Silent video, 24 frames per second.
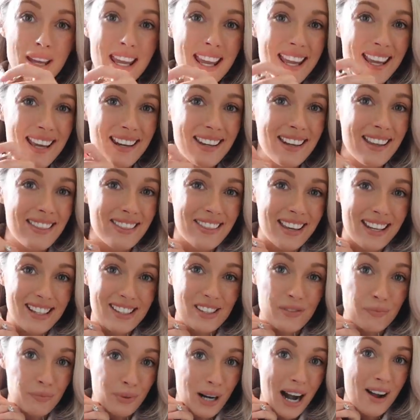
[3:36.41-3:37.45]
in
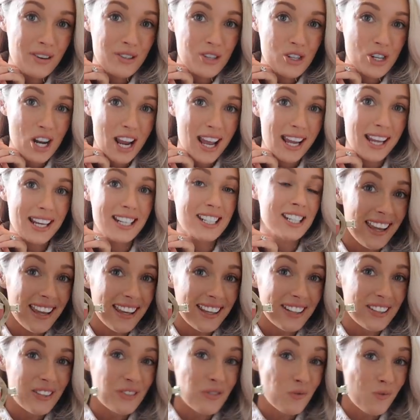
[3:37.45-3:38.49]
this brown shade,
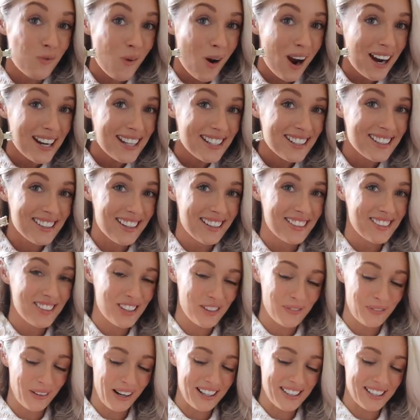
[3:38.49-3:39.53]
in white
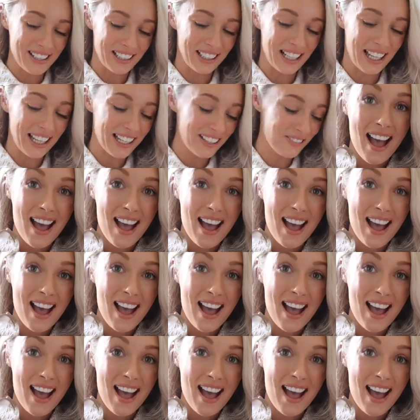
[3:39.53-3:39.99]
unsurprisingly,